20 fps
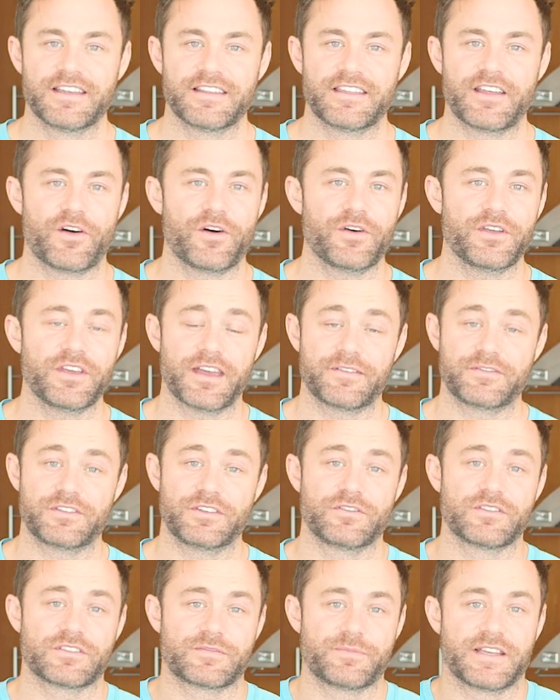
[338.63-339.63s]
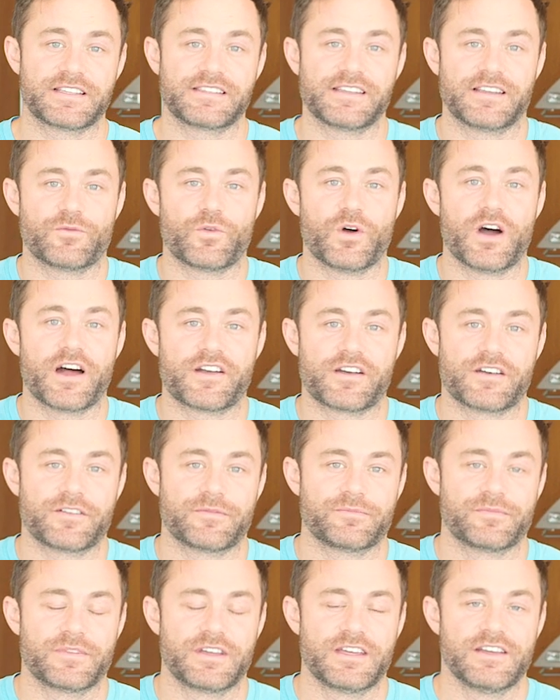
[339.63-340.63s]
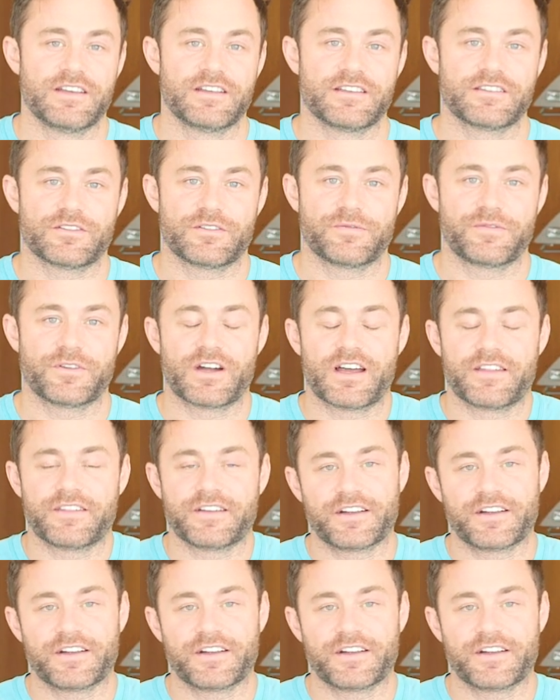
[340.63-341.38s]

that all you have to do is mix it in water. So if you're on